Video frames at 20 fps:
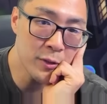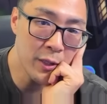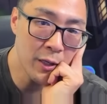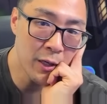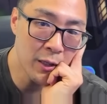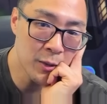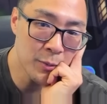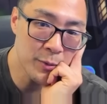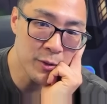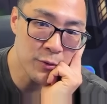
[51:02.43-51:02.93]
the
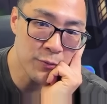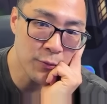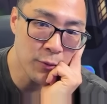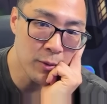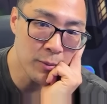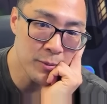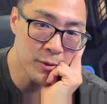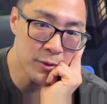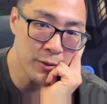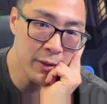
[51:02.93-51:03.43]
Octopus
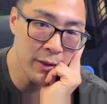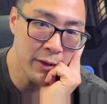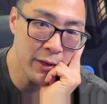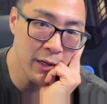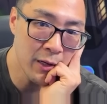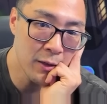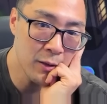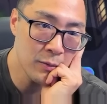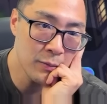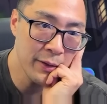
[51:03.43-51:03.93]
form, so there you
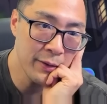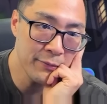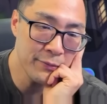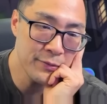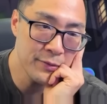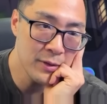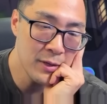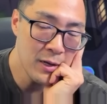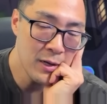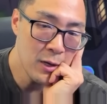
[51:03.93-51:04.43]
go.
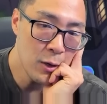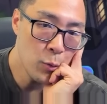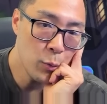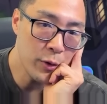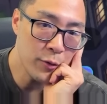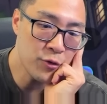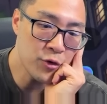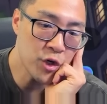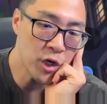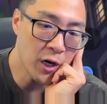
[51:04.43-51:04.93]

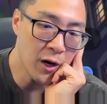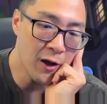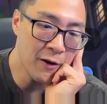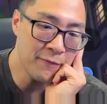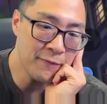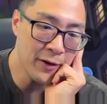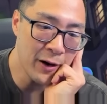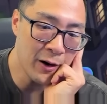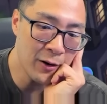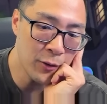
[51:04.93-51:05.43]
We've shut off
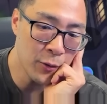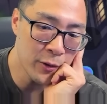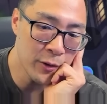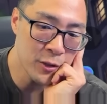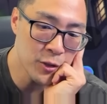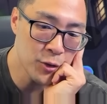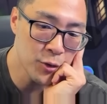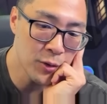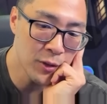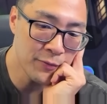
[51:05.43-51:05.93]
Fire Lord
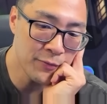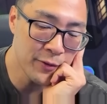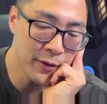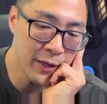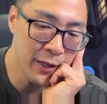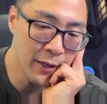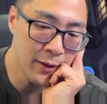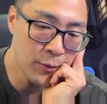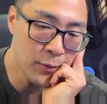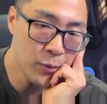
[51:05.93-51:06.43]
Azula for
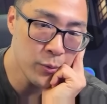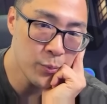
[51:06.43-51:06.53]
now.